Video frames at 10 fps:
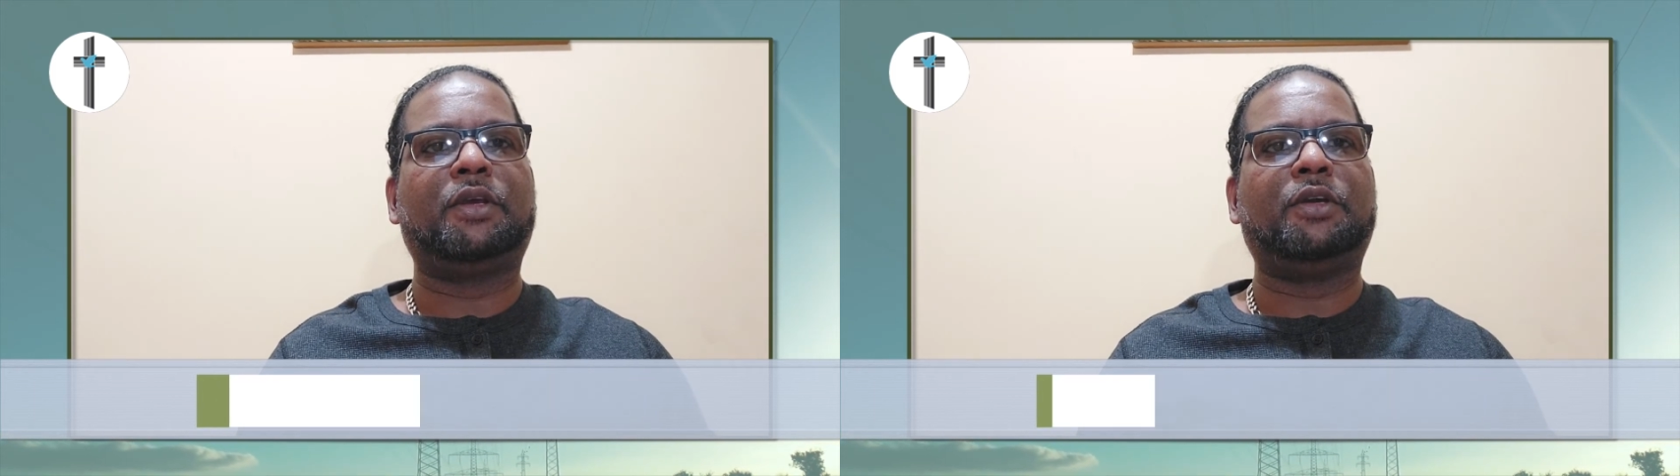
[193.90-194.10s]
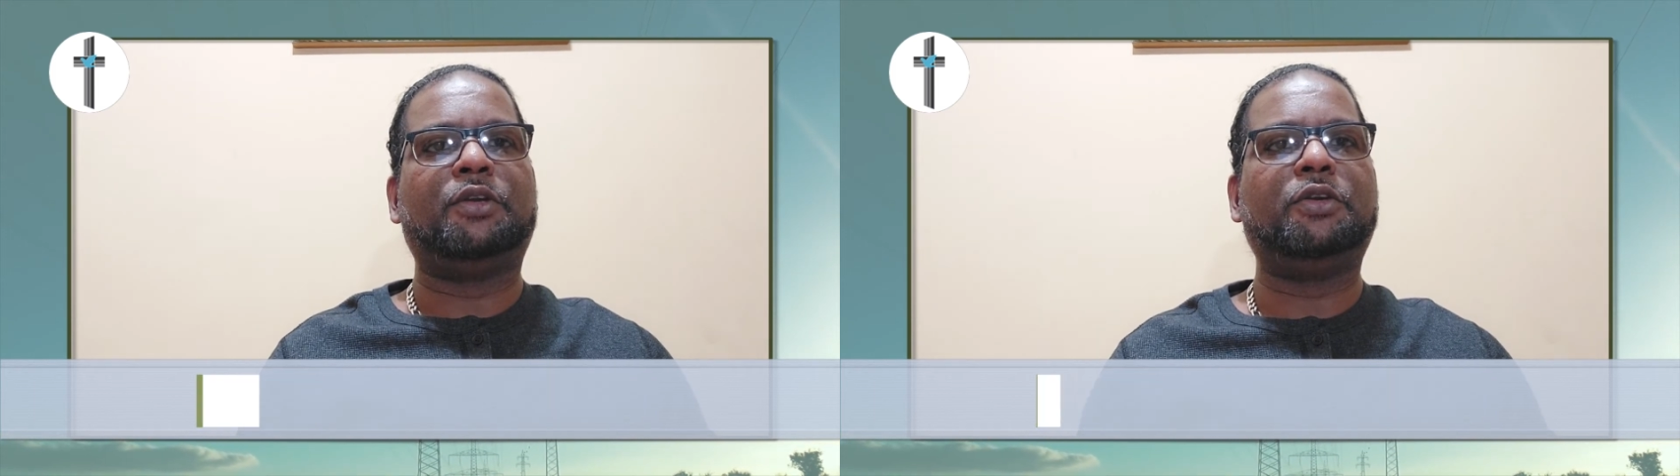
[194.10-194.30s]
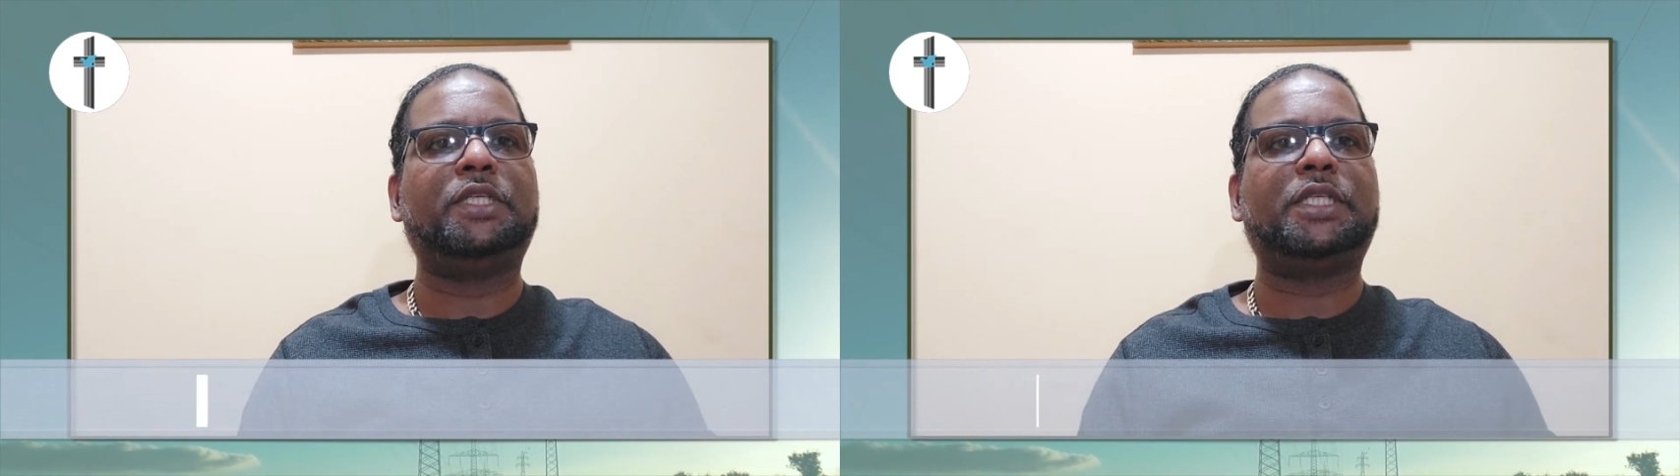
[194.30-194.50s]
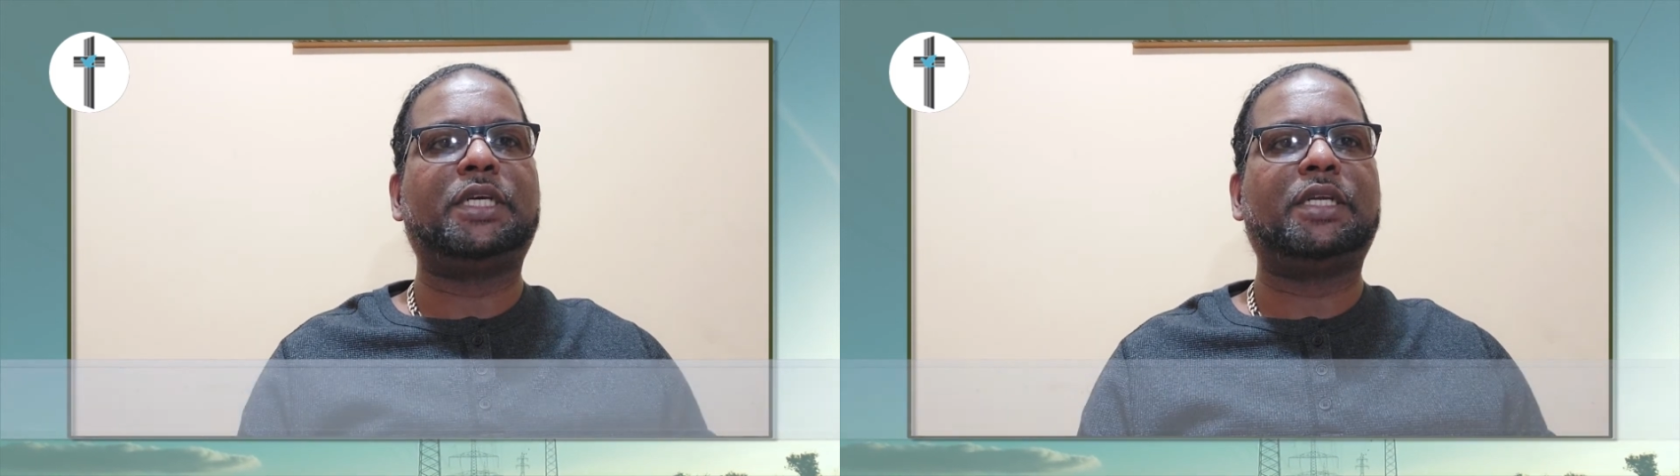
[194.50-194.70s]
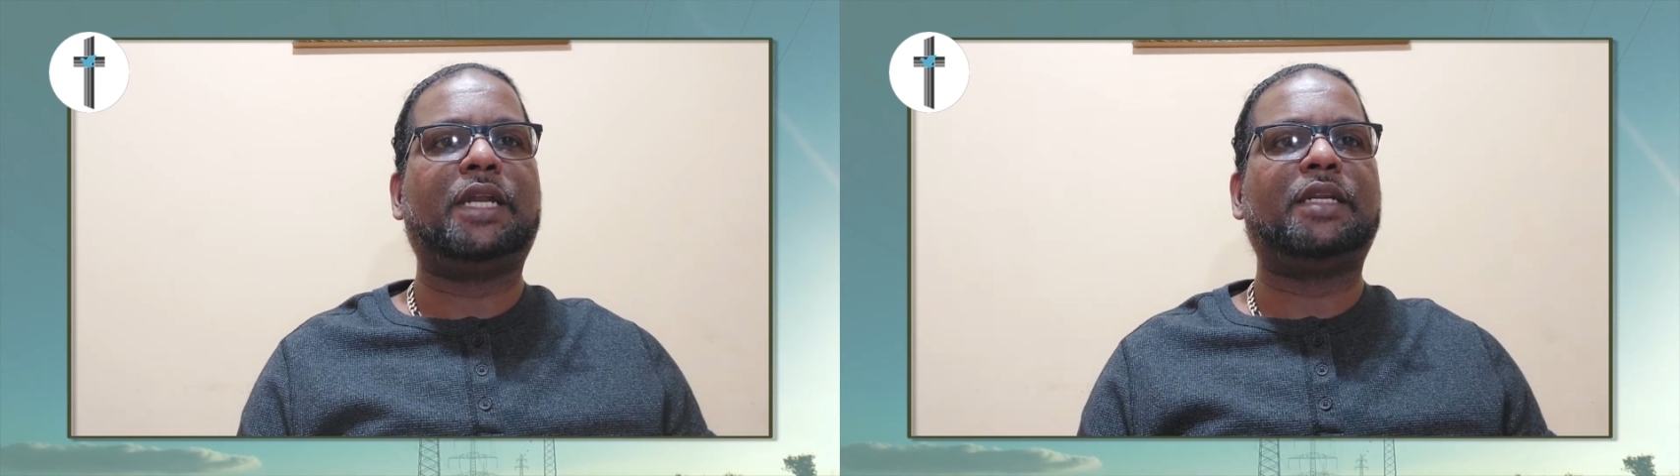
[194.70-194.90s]
Do you
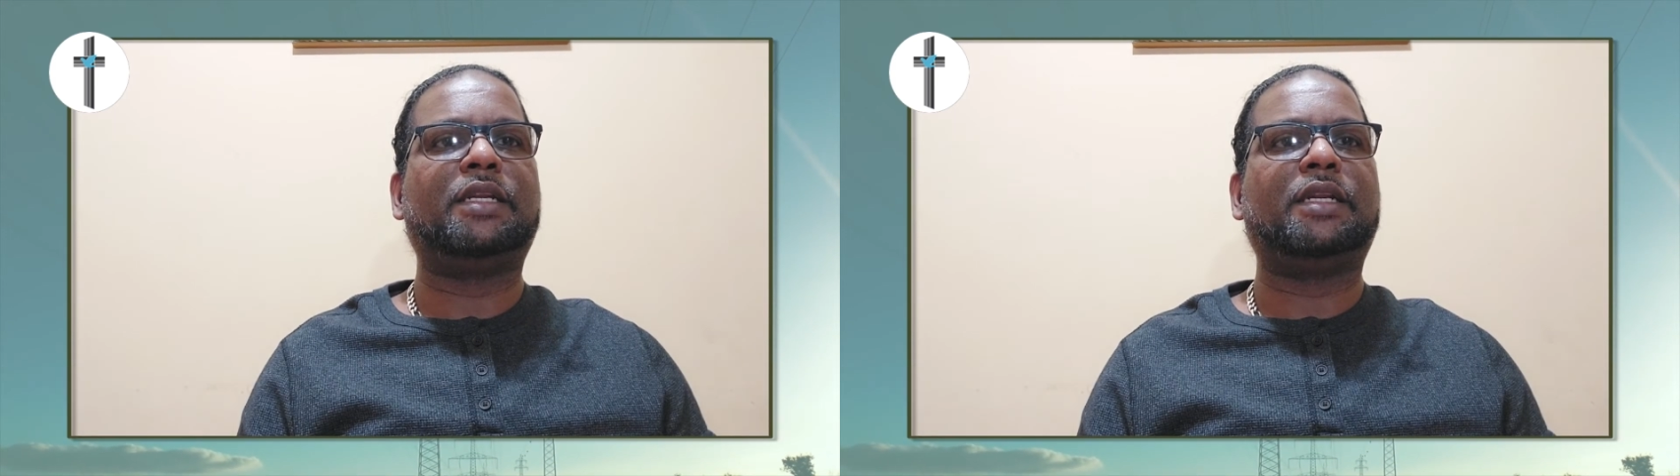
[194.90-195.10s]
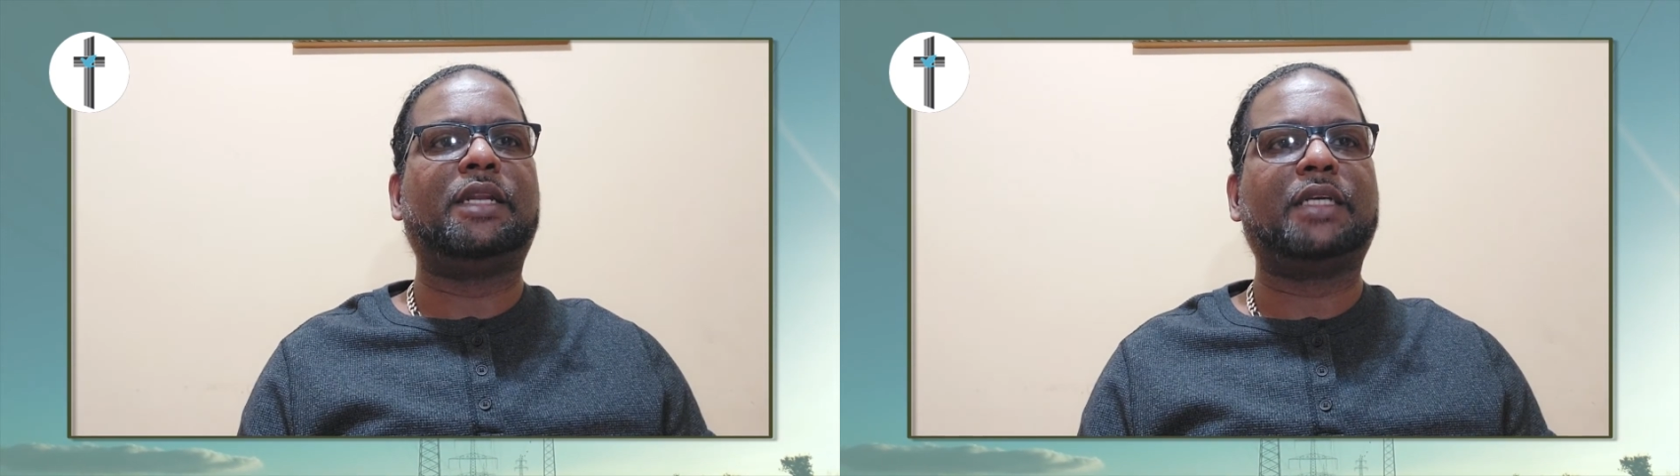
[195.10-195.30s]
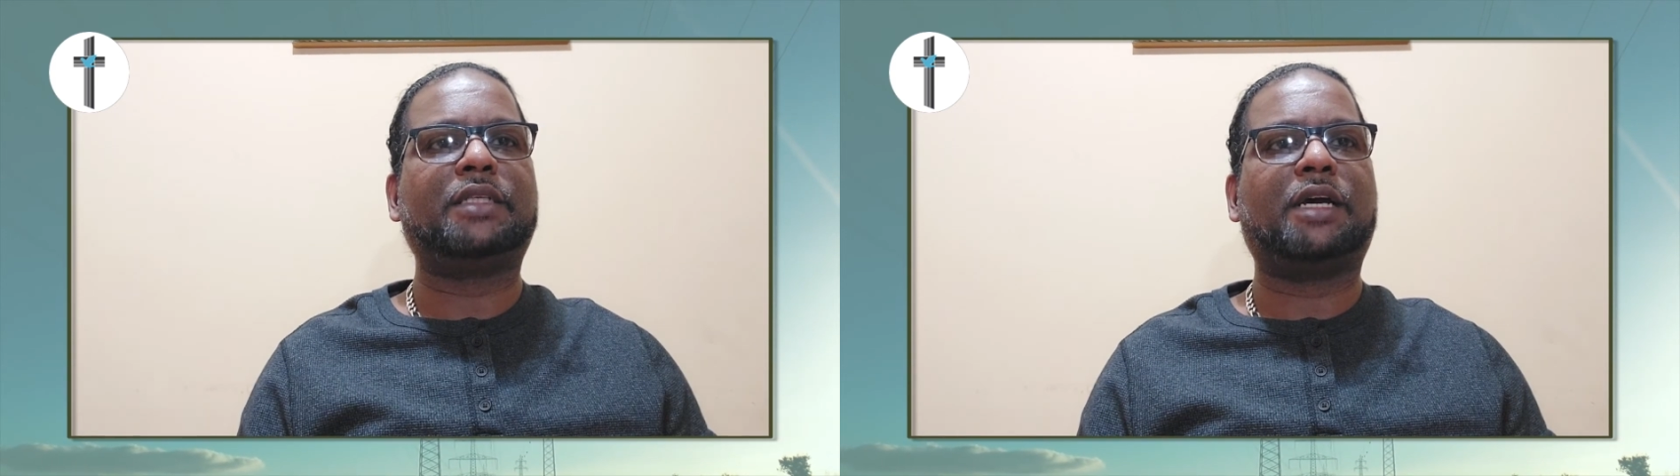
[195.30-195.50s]
think that the next